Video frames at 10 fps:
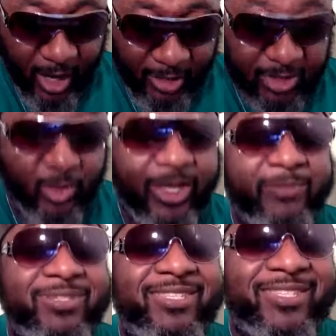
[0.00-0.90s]
unto
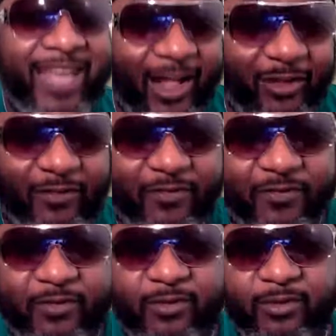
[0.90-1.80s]
himself.
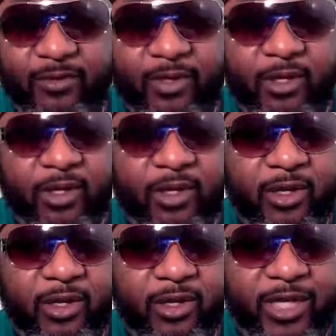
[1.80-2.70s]

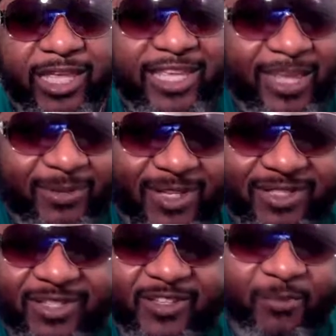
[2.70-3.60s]
He keeps
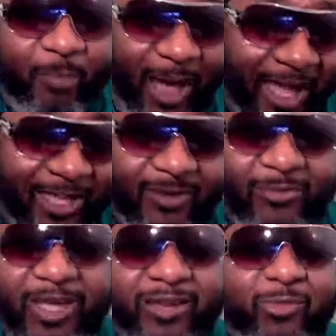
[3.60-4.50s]
us in his pocket,
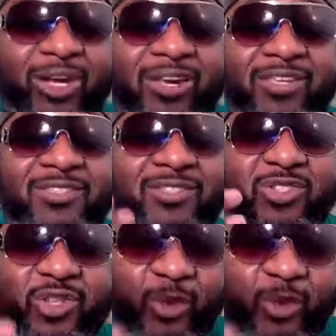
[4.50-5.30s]
man. We're his